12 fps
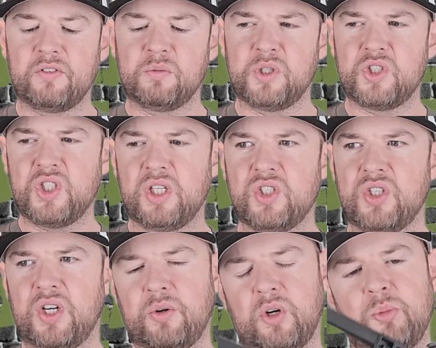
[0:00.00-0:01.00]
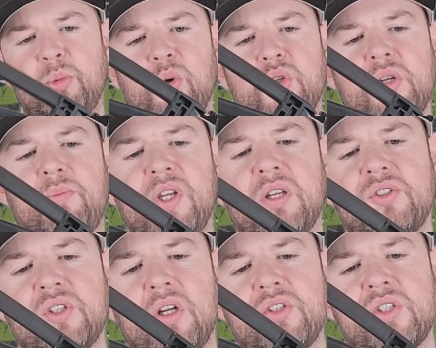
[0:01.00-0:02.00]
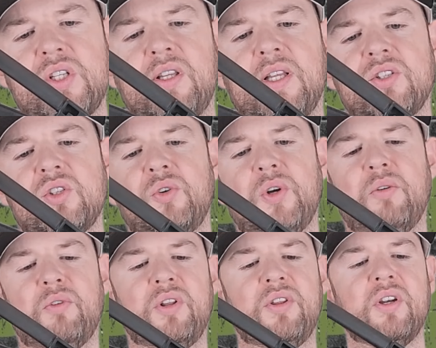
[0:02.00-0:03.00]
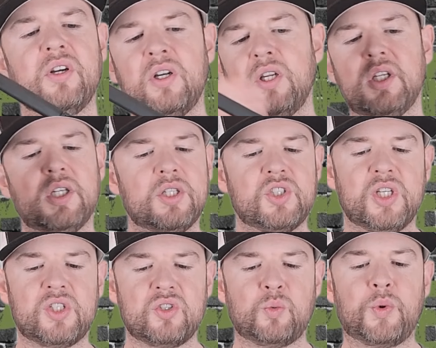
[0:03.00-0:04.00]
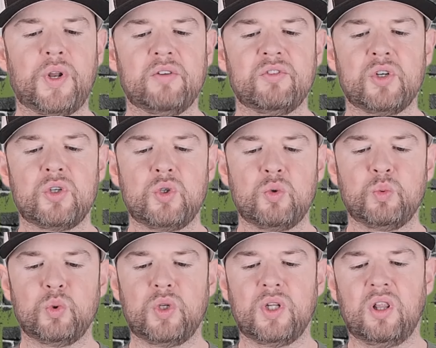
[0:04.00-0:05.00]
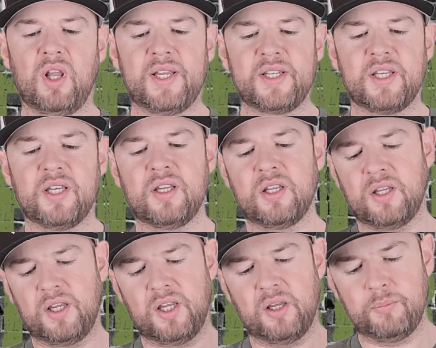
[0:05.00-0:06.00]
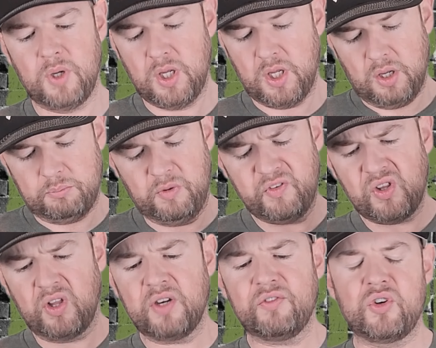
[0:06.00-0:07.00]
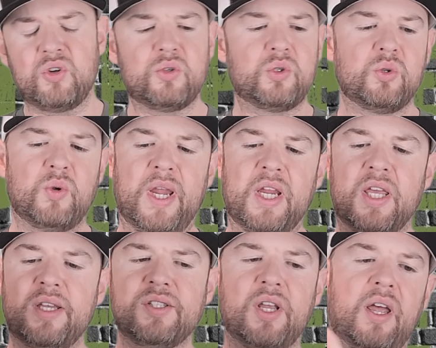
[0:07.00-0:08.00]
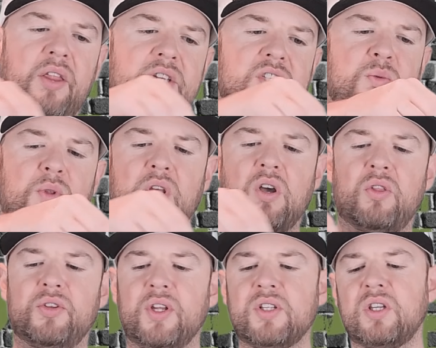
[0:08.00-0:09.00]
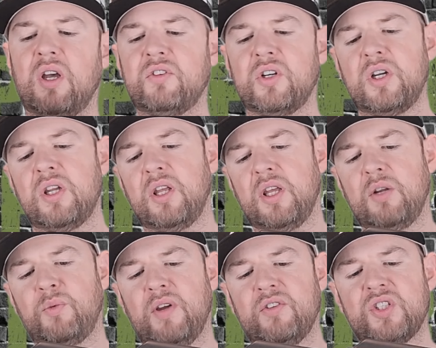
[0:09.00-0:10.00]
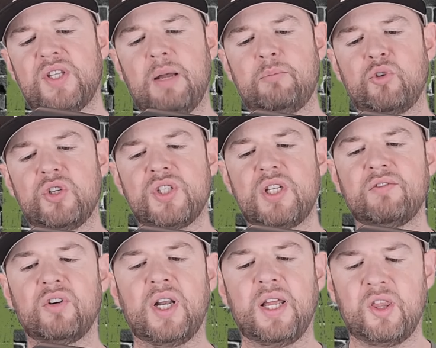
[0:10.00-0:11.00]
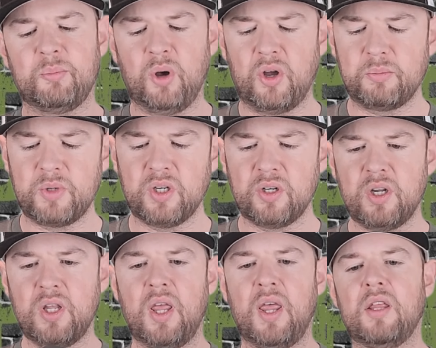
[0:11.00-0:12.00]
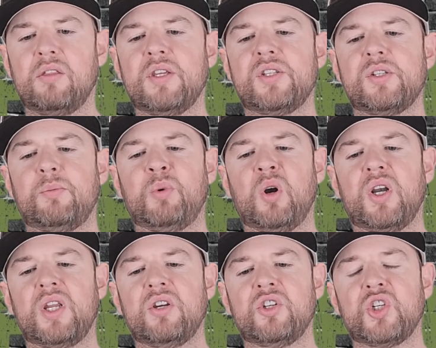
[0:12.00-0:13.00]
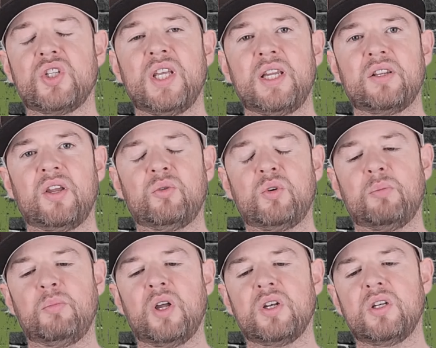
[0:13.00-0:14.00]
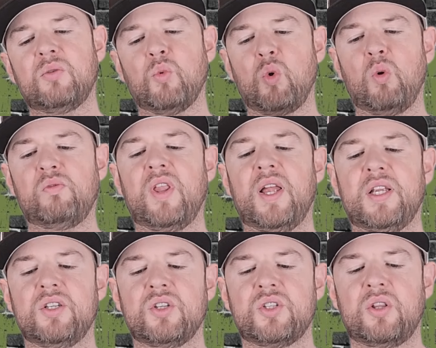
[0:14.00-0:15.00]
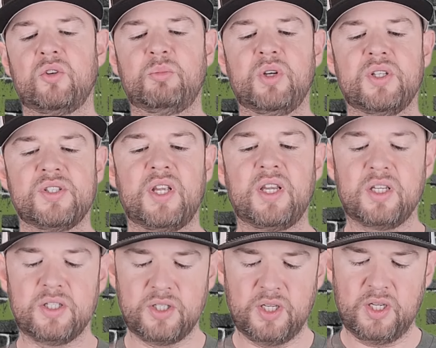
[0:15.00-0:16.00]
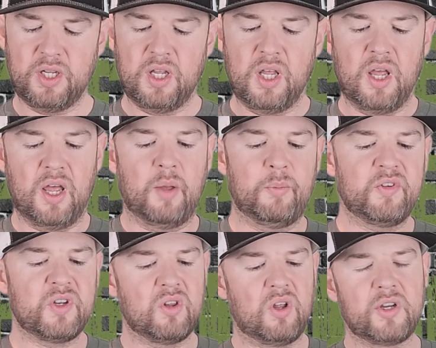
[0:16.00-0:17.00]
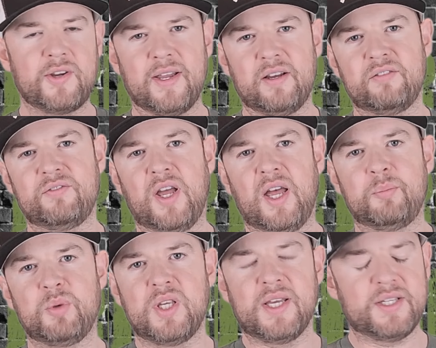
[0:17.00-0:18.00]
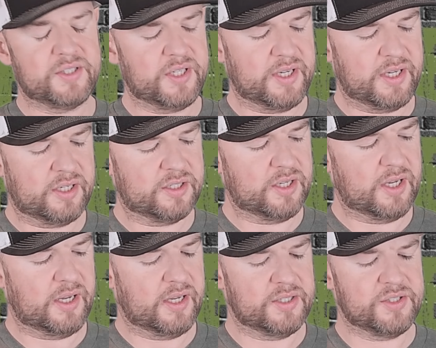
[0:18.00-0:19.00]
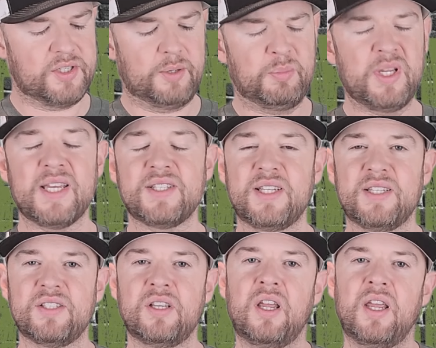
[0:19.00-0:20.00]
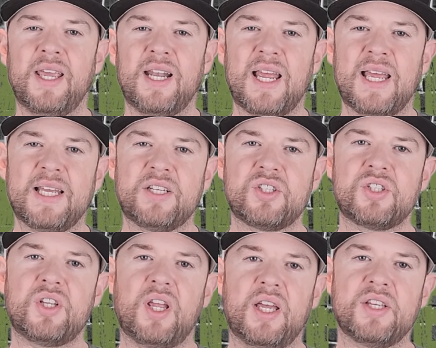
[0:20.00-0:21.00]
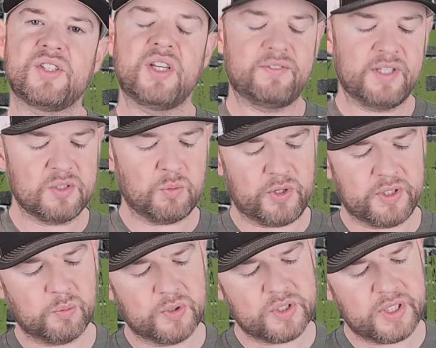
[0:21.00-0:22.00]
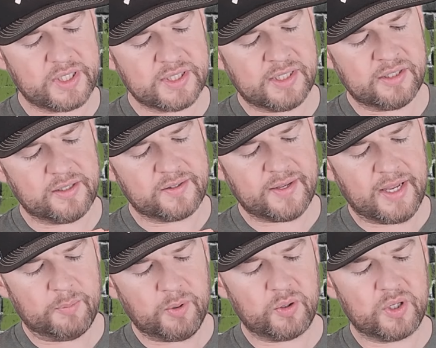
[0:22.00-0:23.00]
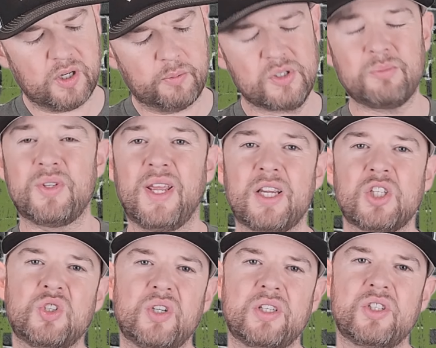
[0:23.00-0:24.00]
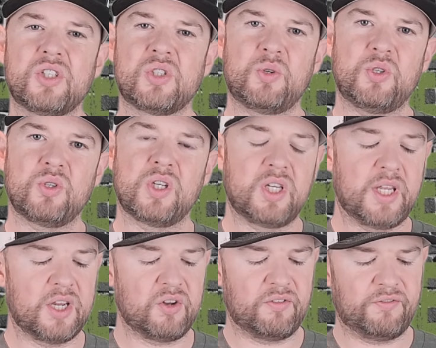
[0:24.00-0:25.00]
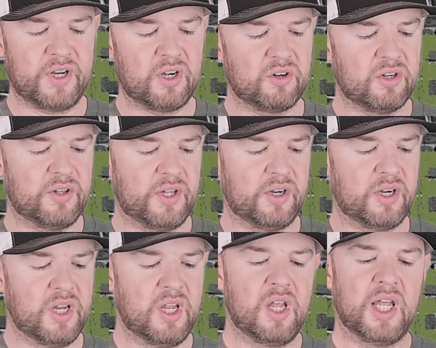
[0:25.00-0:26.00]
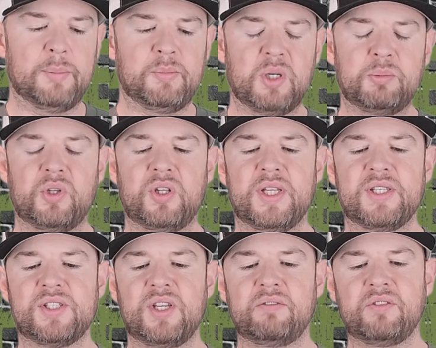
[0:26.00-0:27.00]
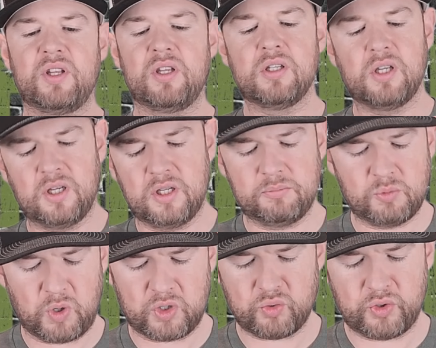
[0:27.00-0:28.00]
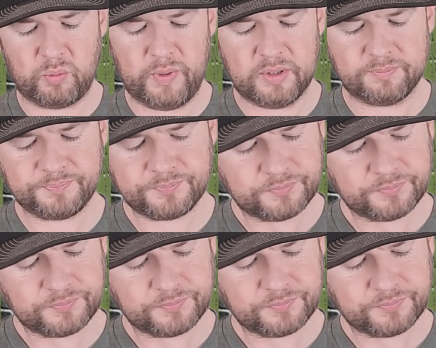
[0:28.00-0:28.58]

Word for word: if you want to change it out or put something else on just take that screw out right there change it to whatever you would like um, moving along if you're new to AKs uh, this is what they call the dust cover and we have a stamped receiver at the bottom here this part here is your takedown button. We'll go over that in just a little bit in a second. Uh, moving along, you have uh, PSA as PSA's enhanced uh, safeties. What they did was they extended the tab out here with some texturing just so you can get your finger on there and manipulate that safety. Um, works really well.